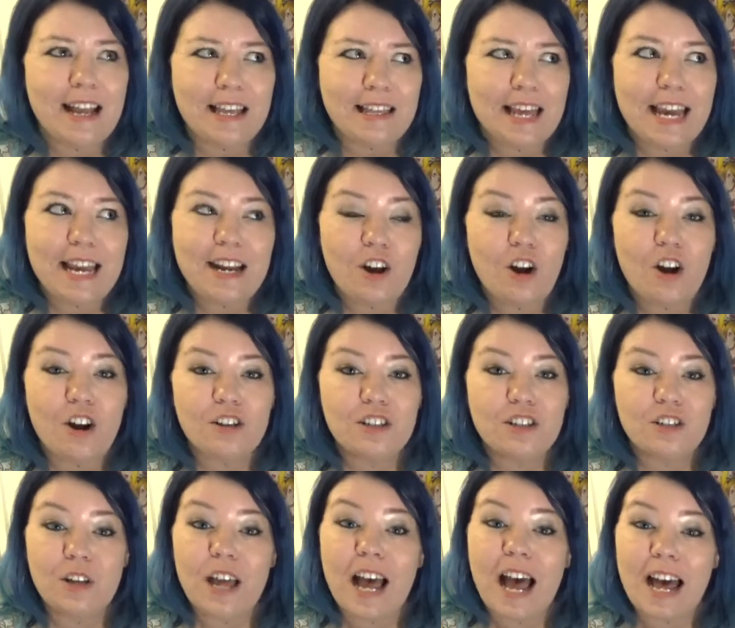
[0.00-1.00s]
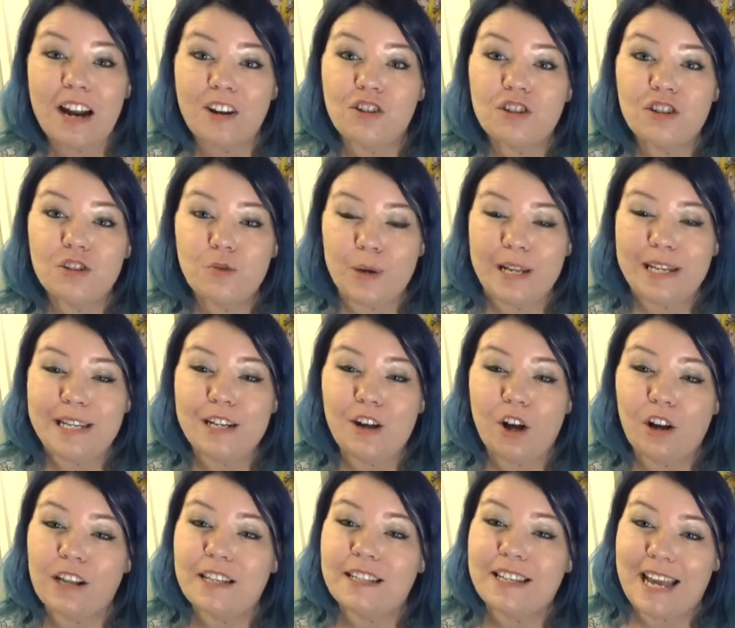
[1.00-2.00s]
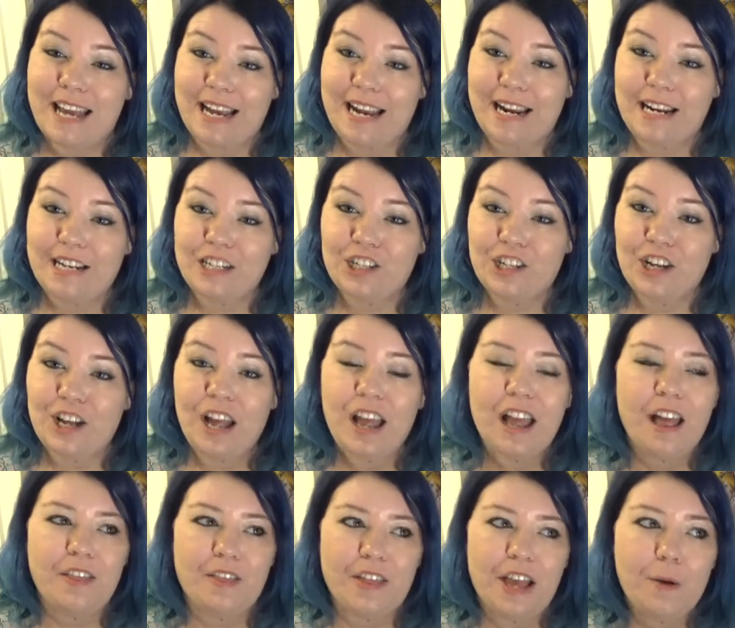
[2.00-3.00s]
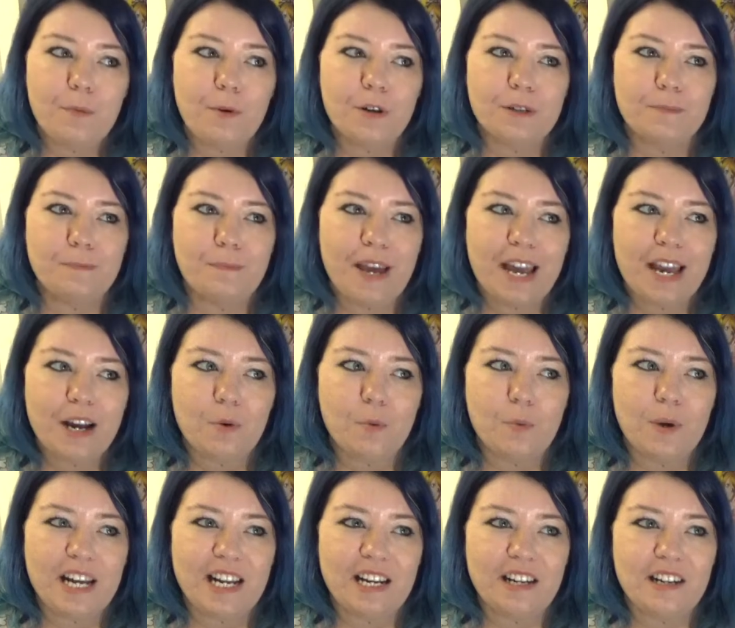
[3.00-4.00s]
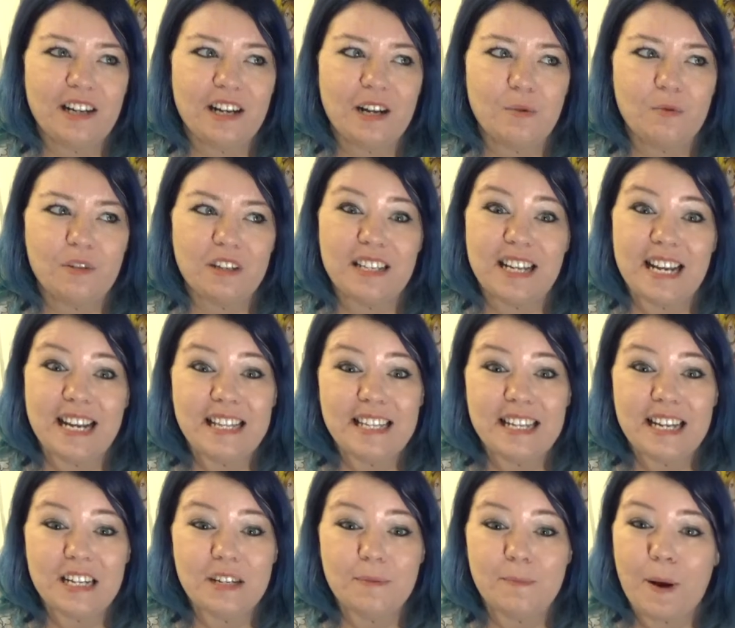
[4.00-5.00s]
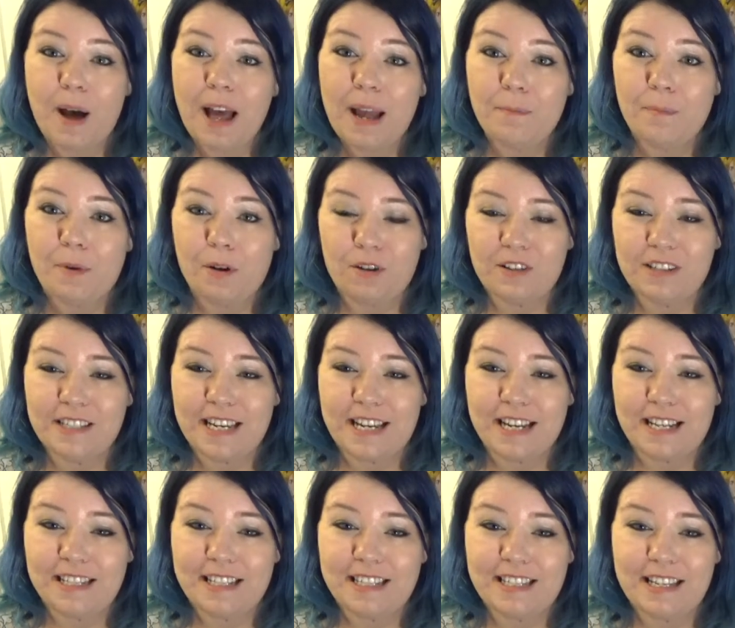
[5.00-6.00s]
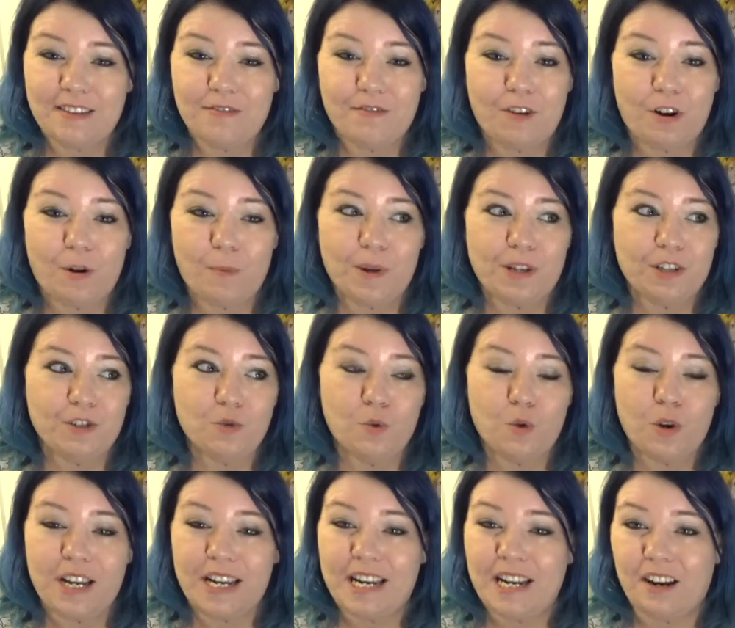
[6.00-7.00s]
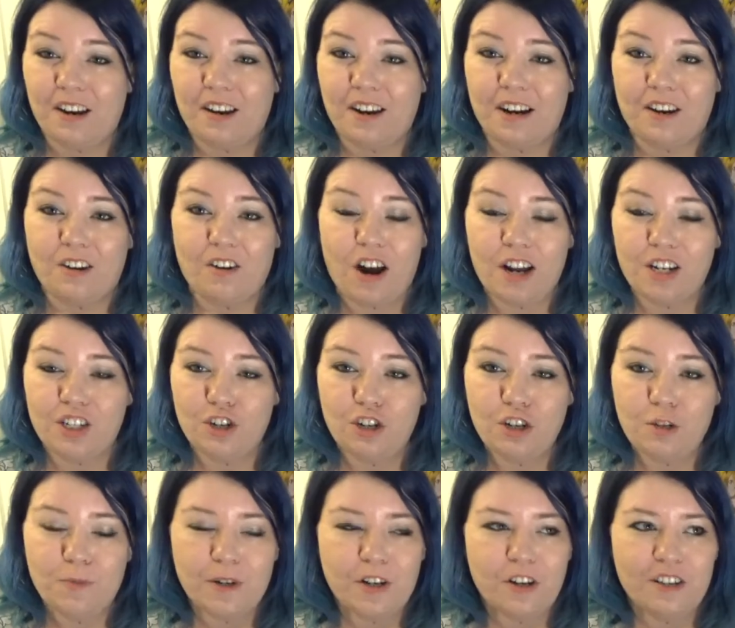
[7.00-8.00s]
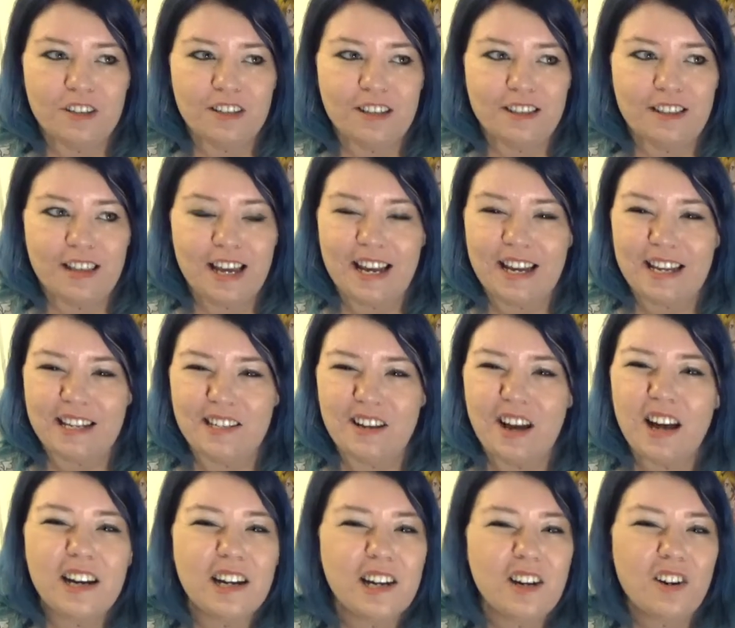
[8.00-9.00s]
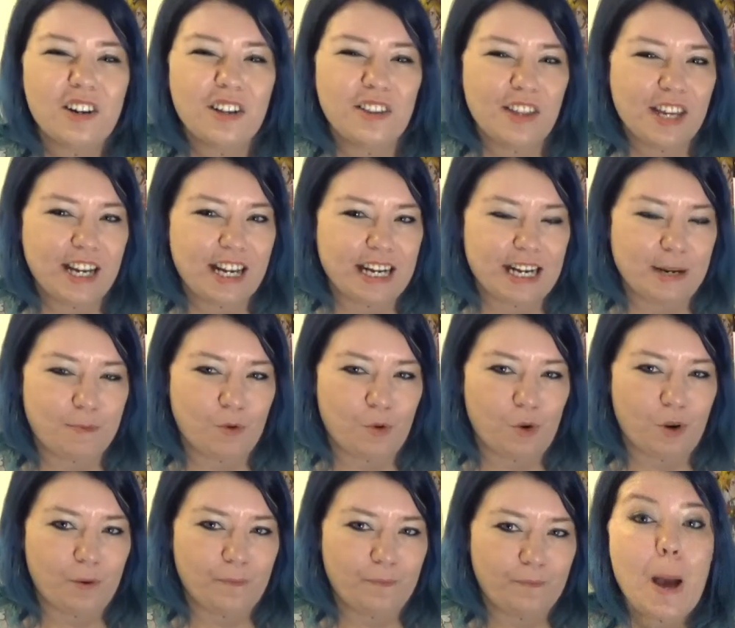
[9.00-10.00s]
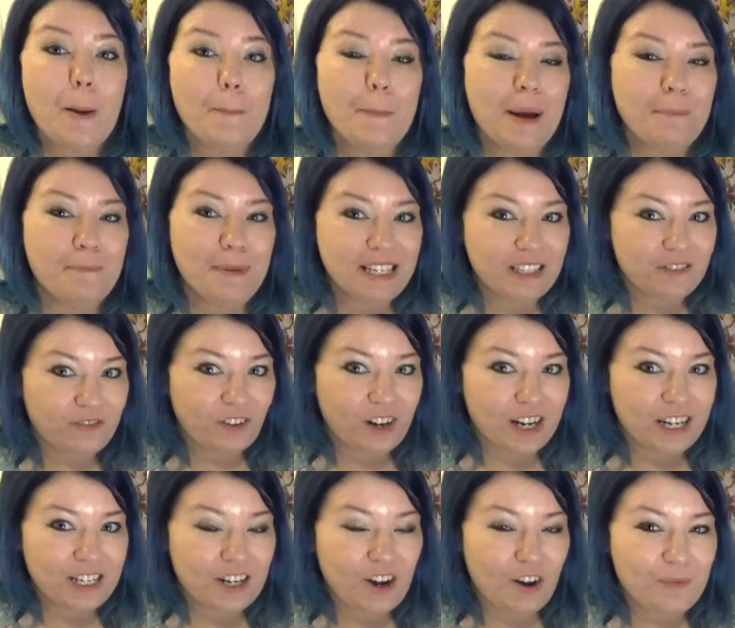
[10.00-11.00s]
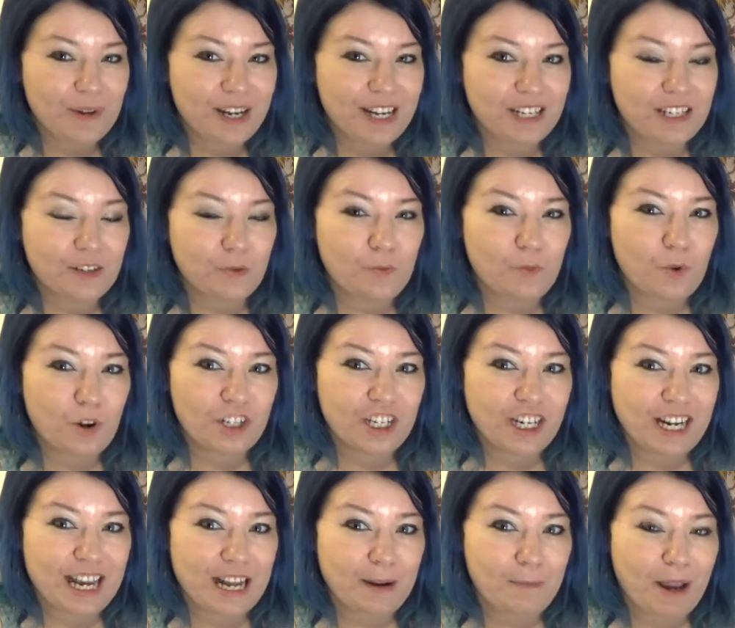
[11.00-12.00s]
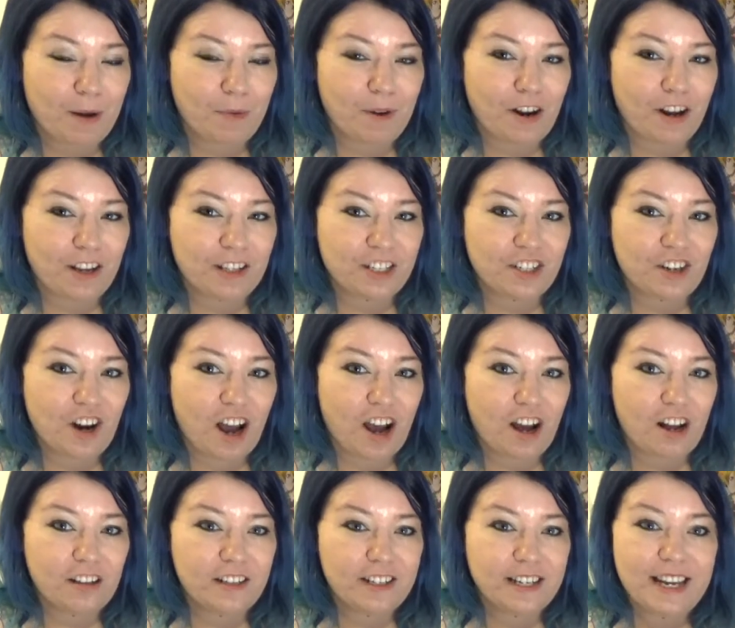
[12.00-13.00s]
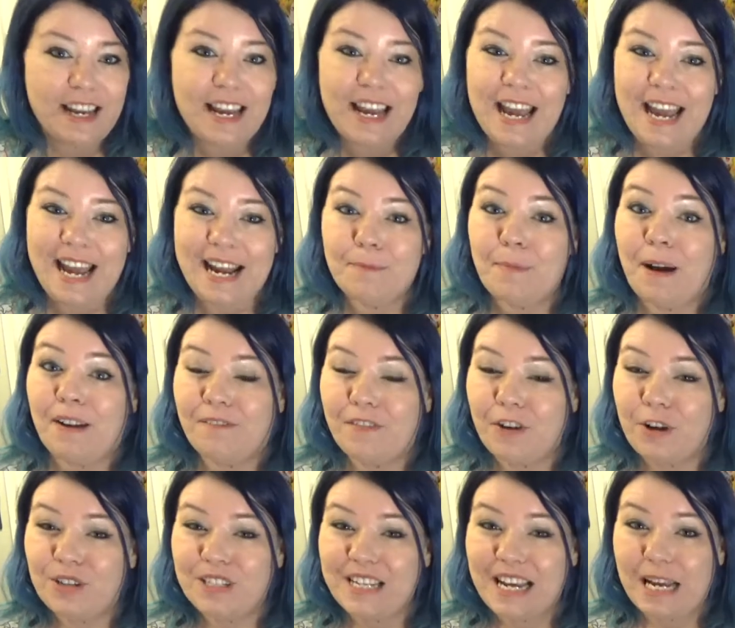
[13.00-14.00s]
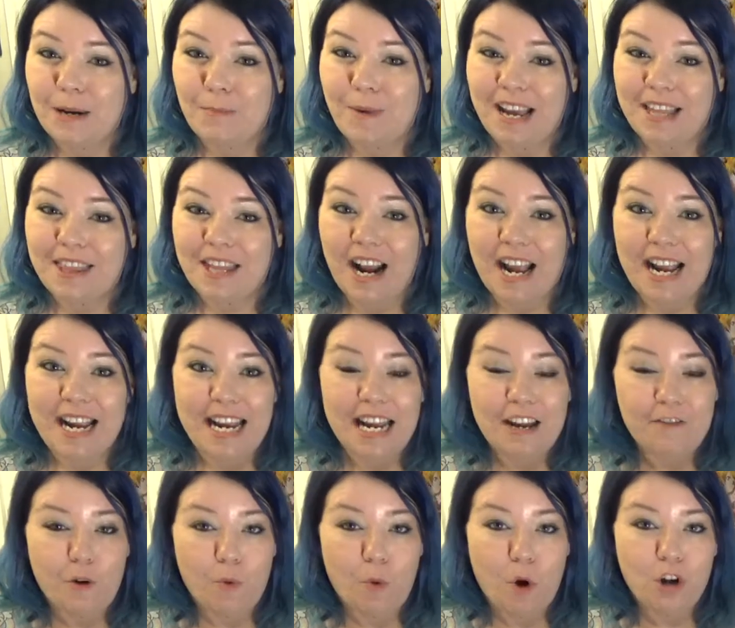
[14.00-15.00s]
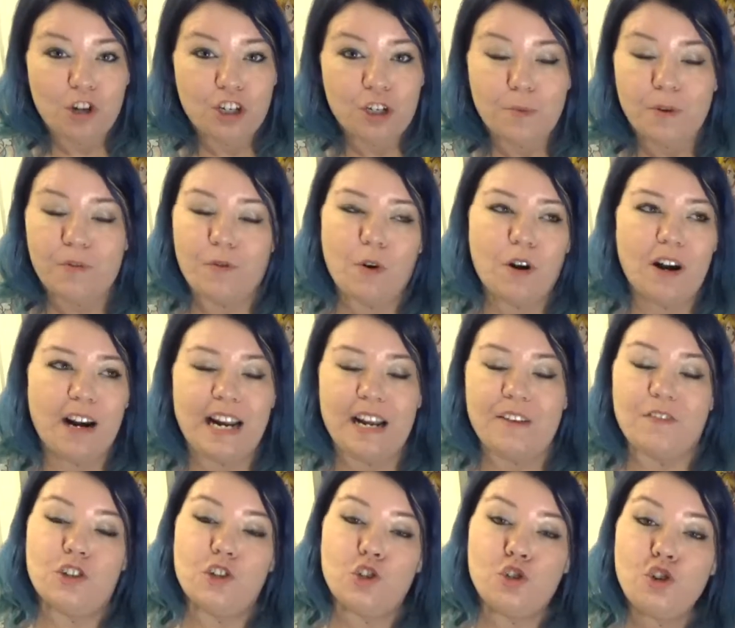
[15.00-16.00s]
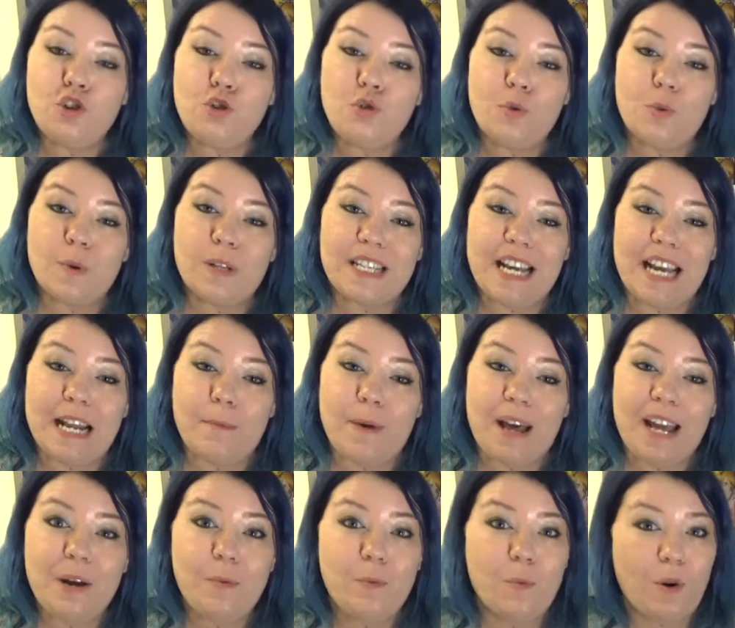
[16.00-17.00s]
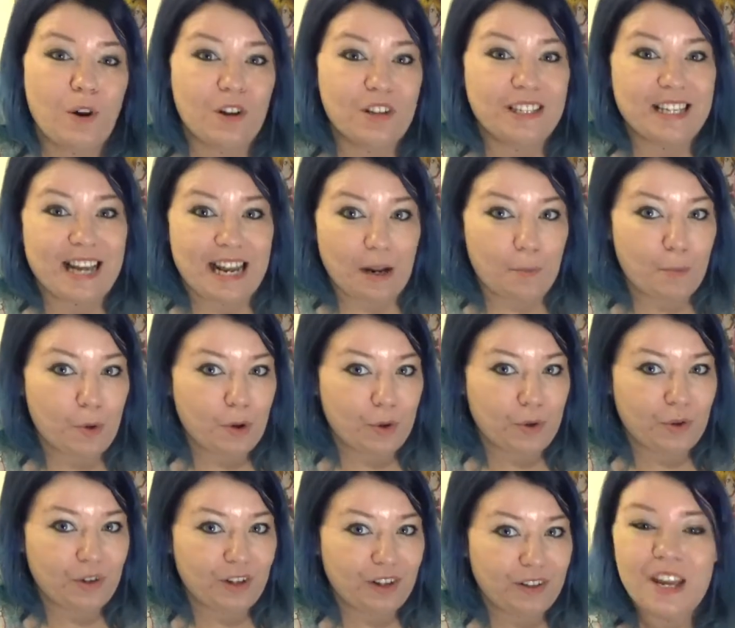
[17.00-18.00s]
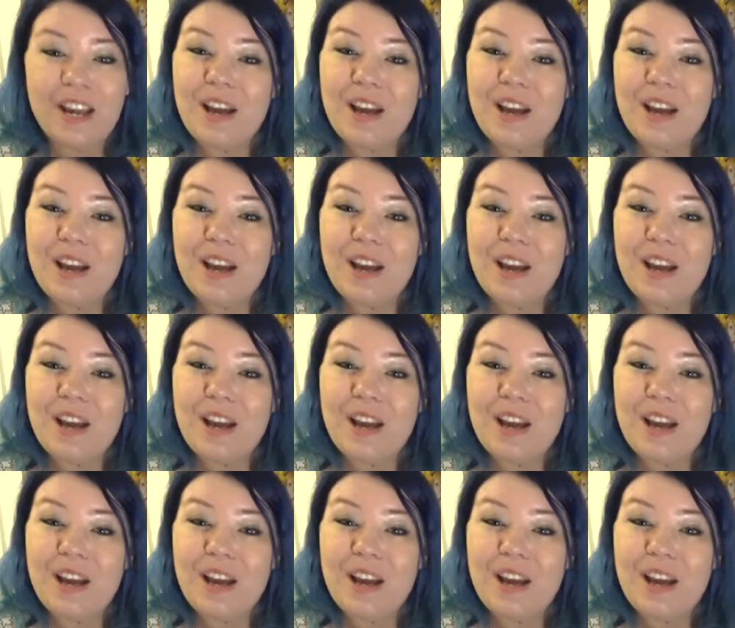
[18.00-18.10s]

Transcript: They cost $120 each. That was back when it was easier to buy box sets from a store here in Christchurch because that is kind of not a thing anymore. My best friend got me into watching anime when I was a child, and my first anime that I ever watched before I ever knew it was anime was Sailor Moon.